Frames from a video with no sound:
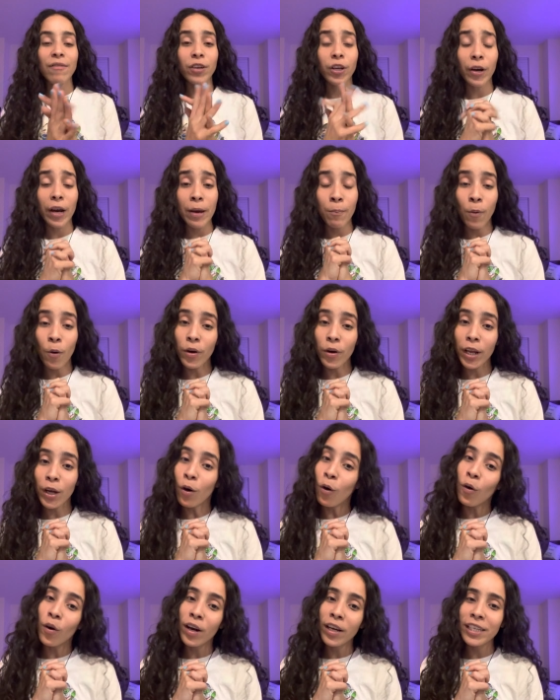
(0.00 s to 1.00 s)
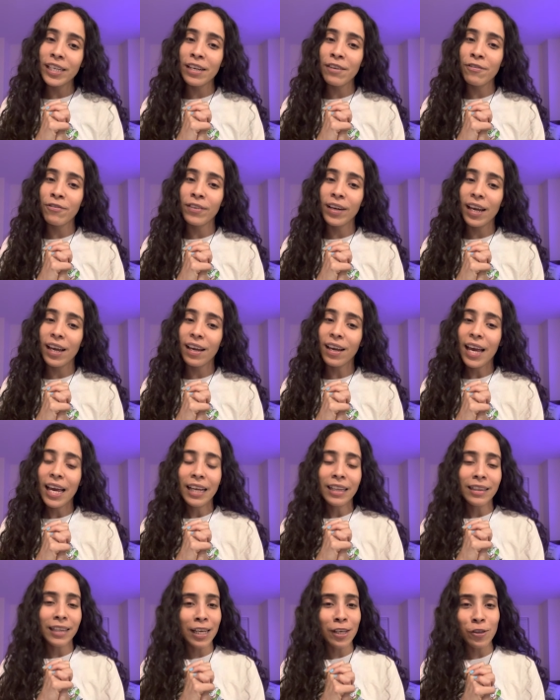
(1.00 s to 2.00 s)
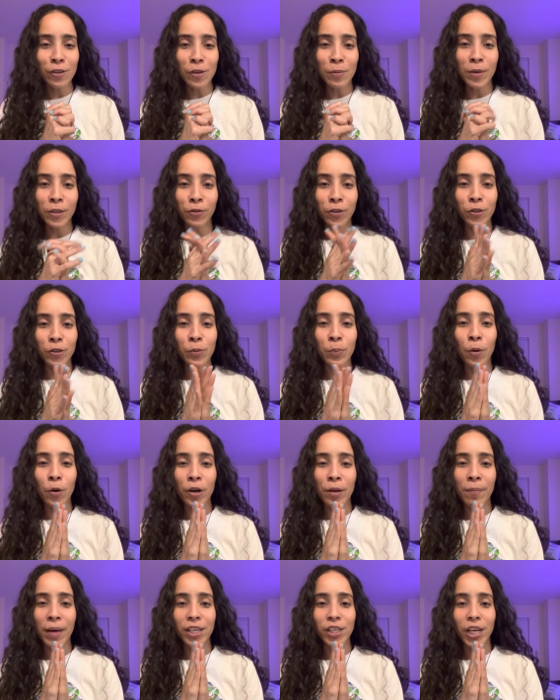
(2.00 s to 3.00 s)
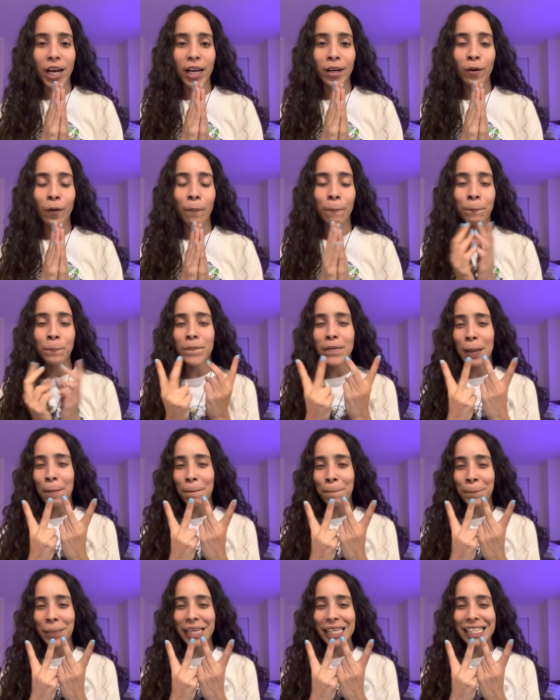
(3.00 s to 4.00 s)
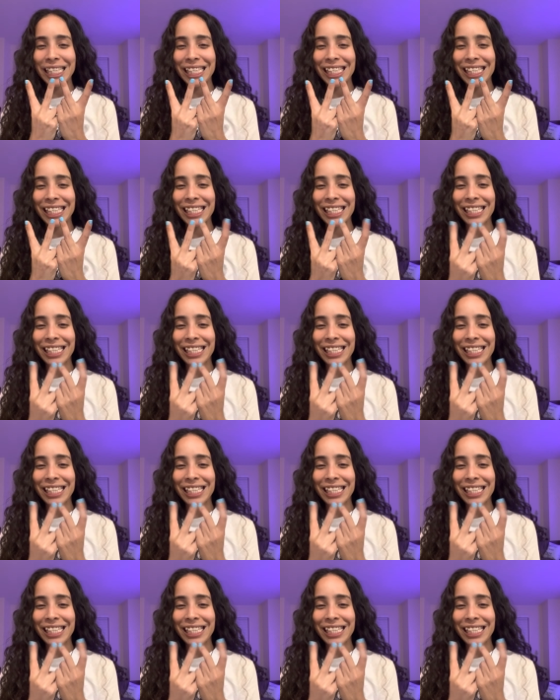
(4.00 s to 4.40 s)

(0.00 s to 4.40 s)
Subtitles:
a great morning or a good evening. Thank you so much for supporting my channel. Peace.